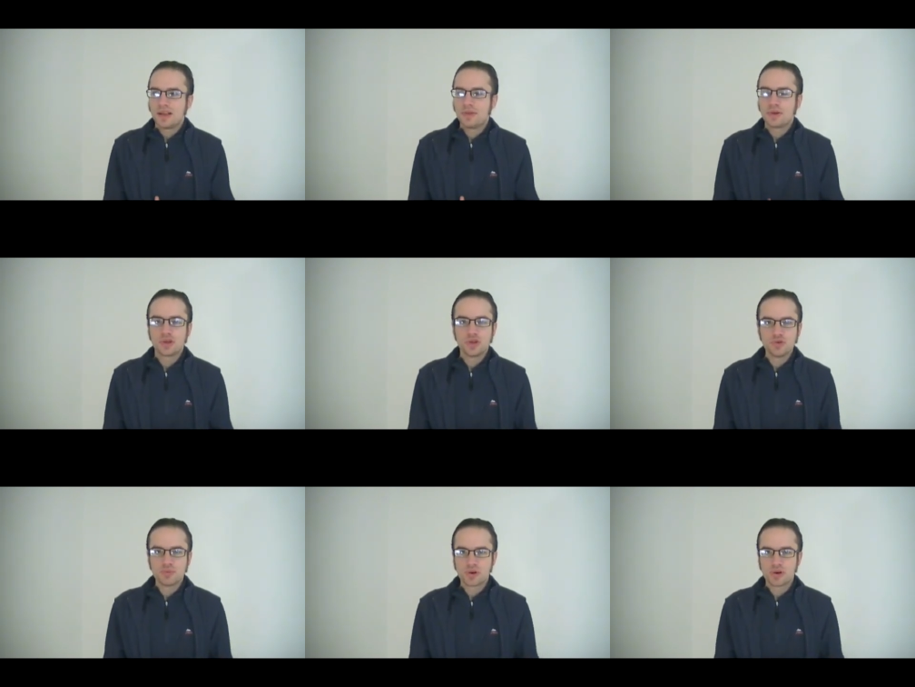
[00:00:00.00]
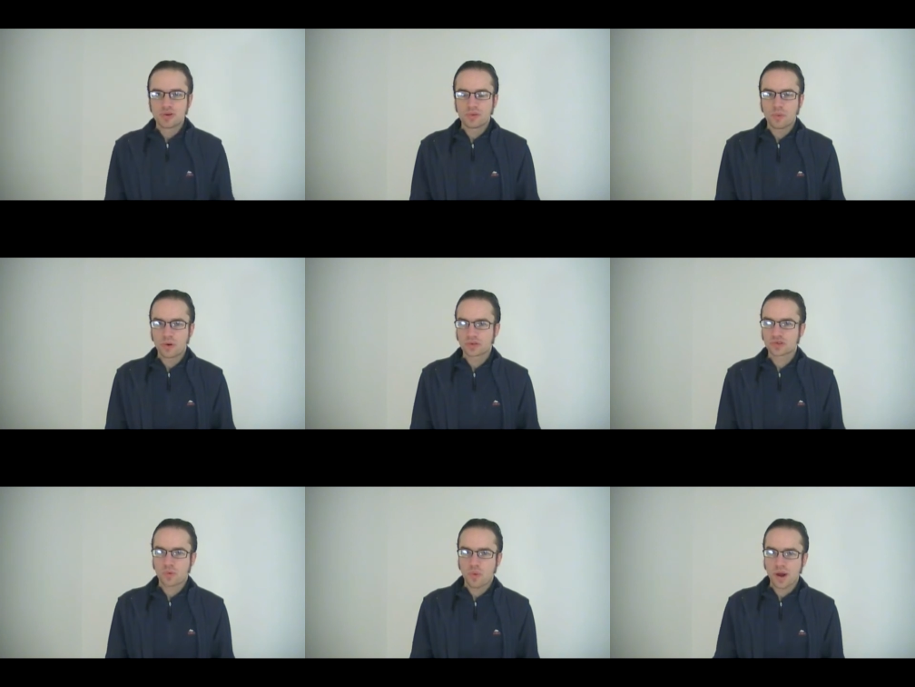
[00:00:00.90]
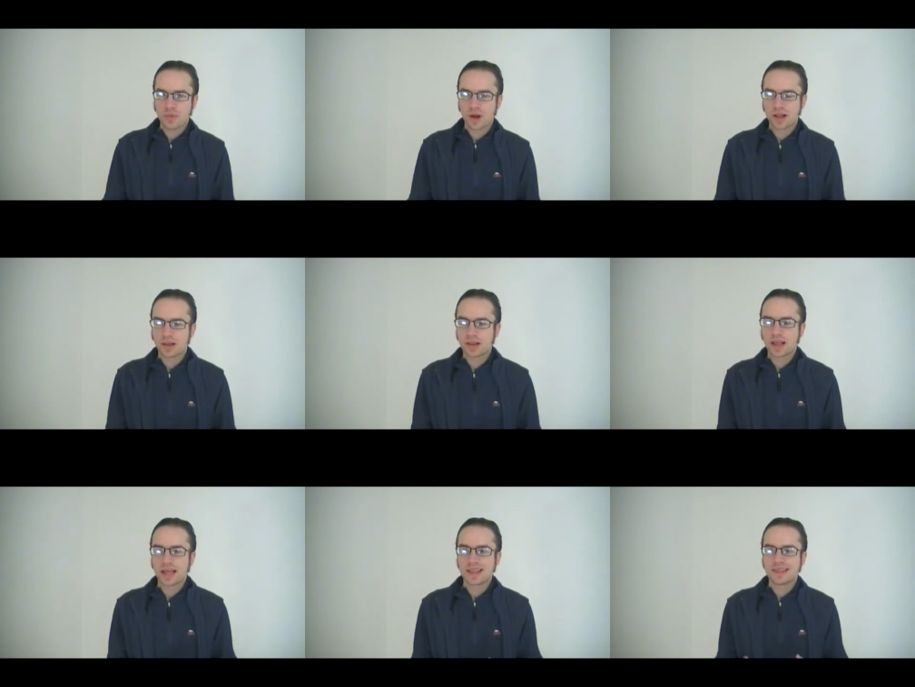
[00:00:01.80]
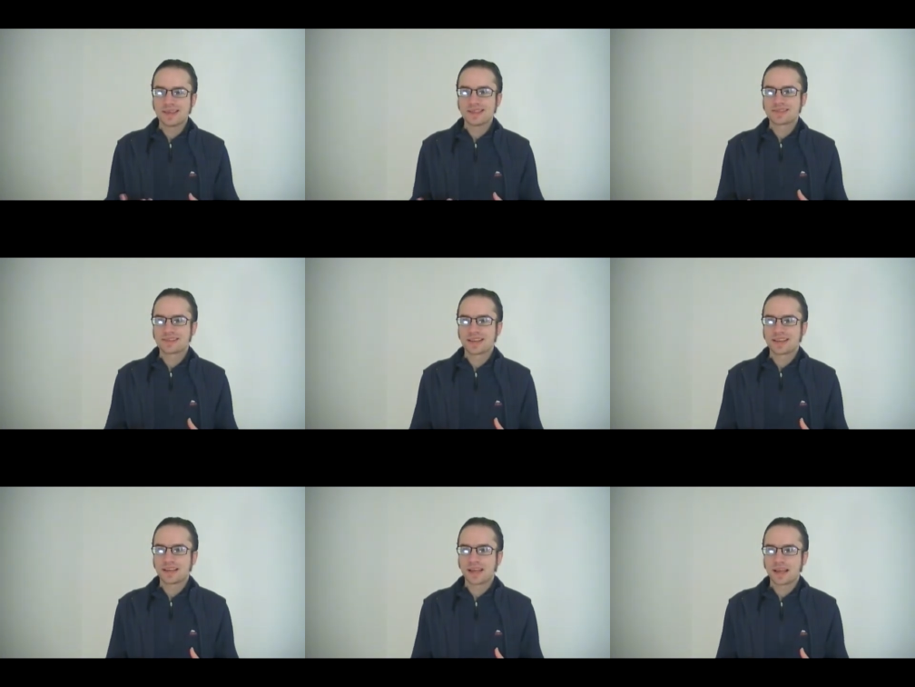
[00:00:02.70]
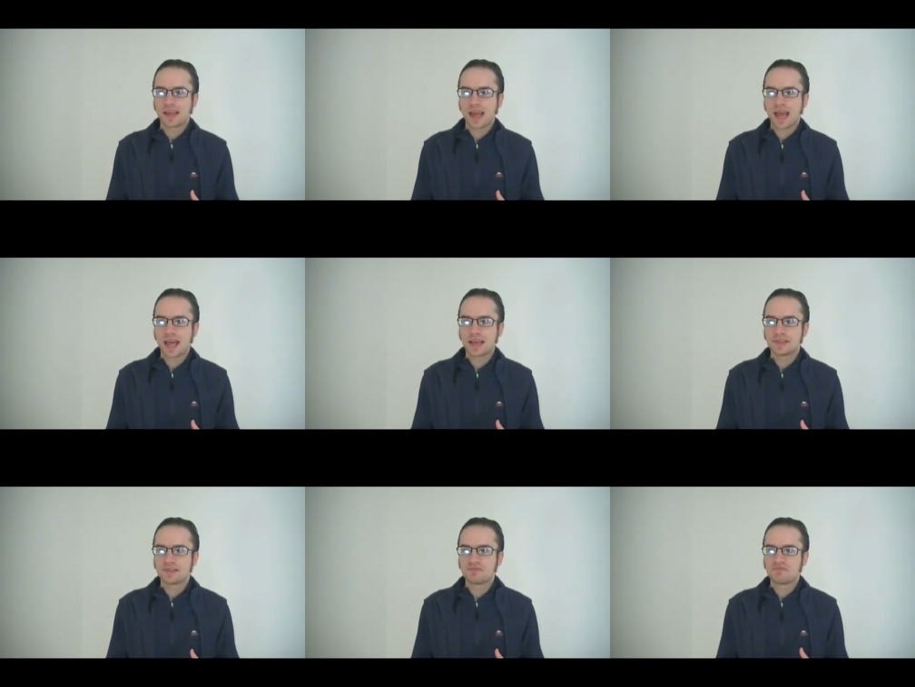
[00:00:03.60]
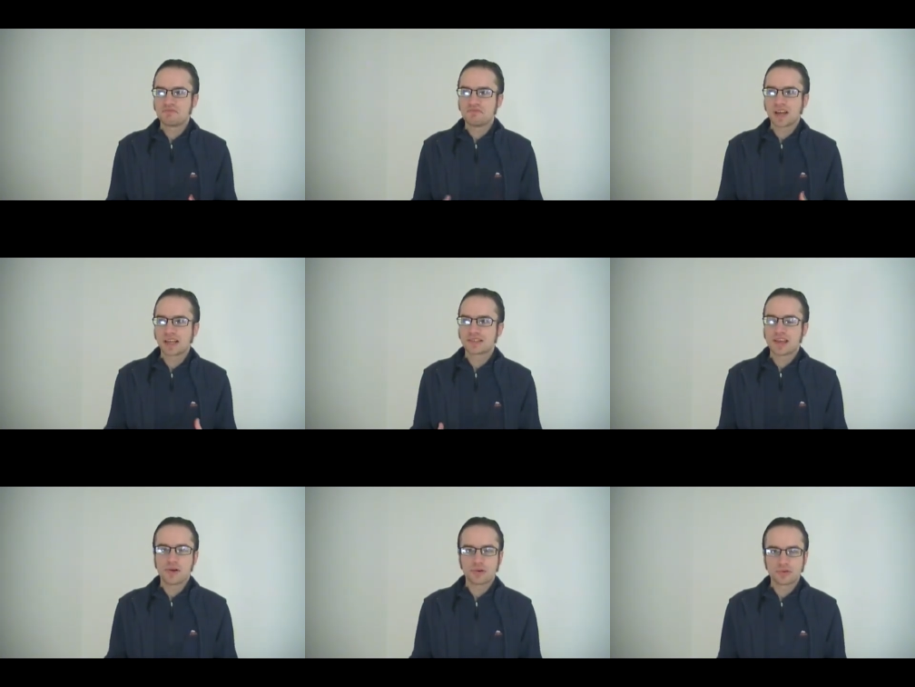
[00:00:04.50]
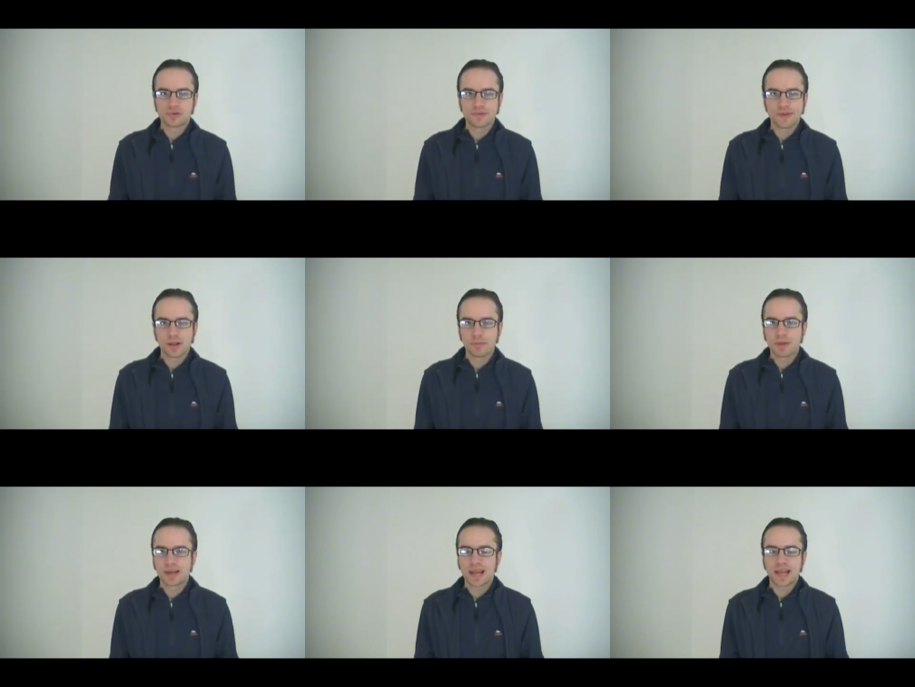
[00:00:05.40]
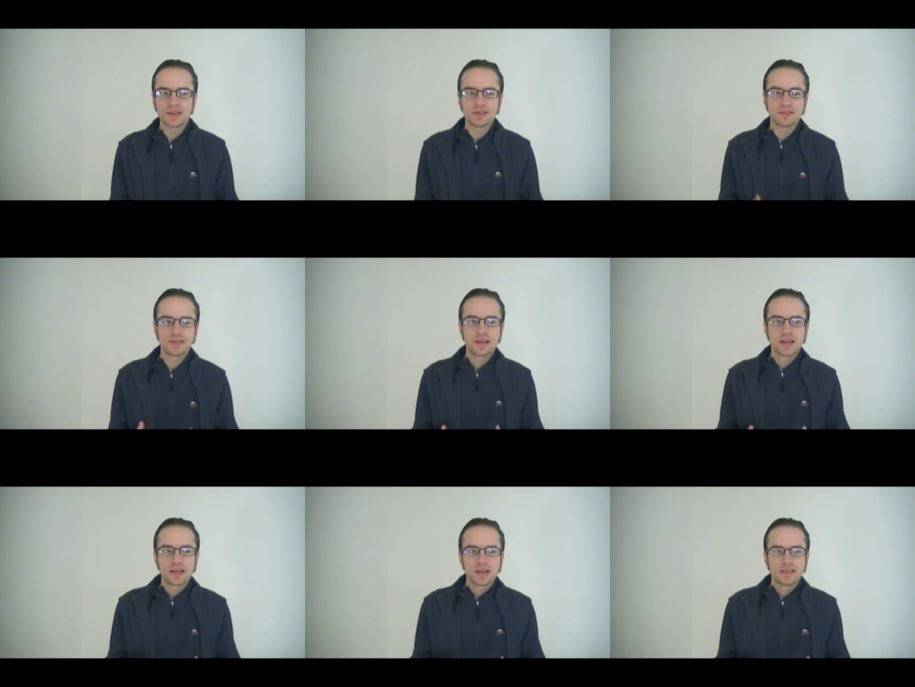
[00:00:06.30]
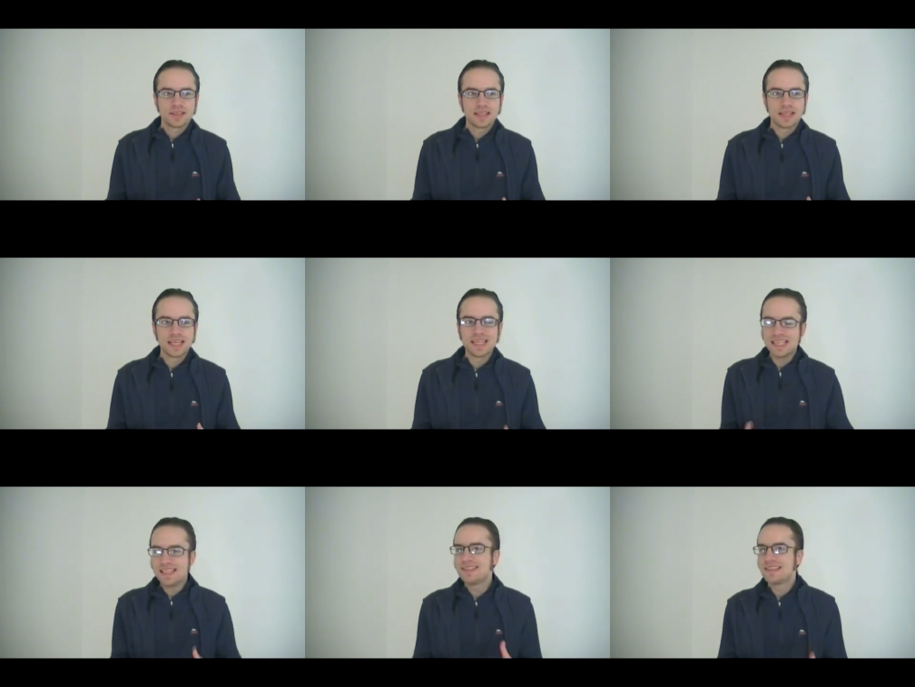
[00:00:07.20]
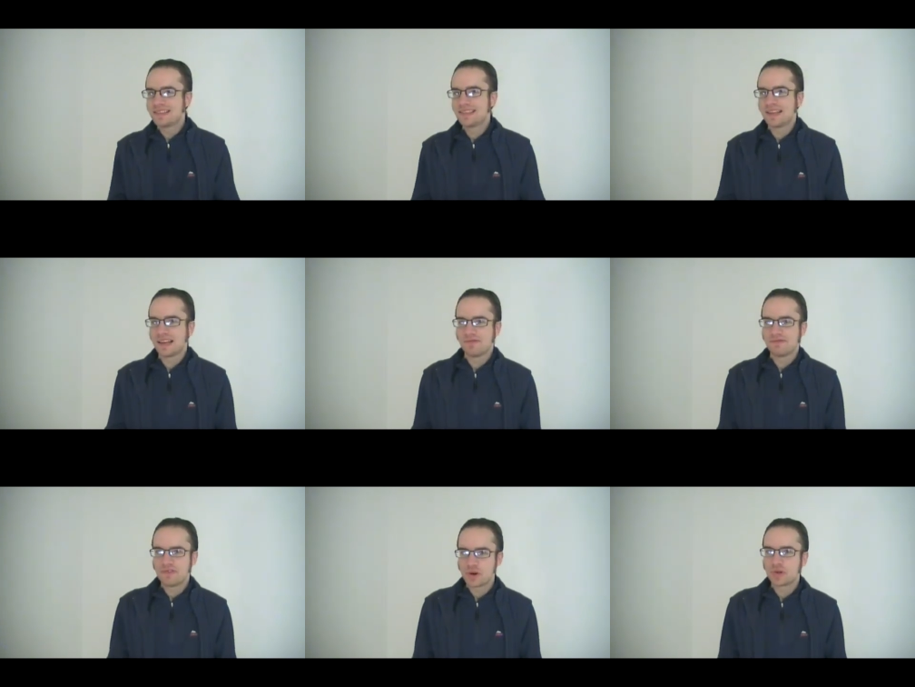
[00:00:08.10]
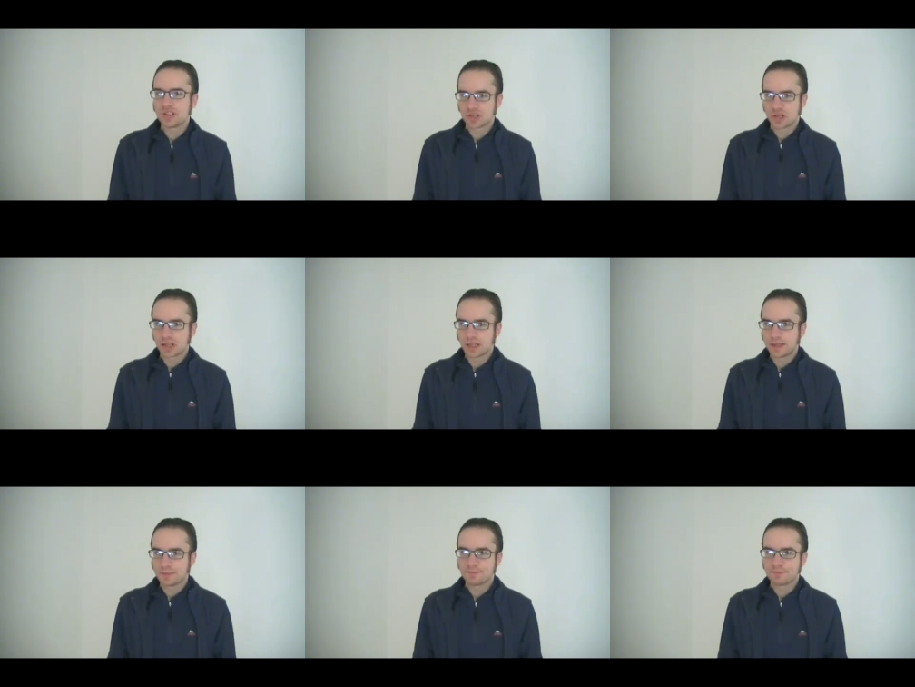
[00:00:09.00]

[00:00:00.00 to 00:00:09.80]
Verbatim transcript: The humor works quite well. This has nice character development and it eases it in very subtly.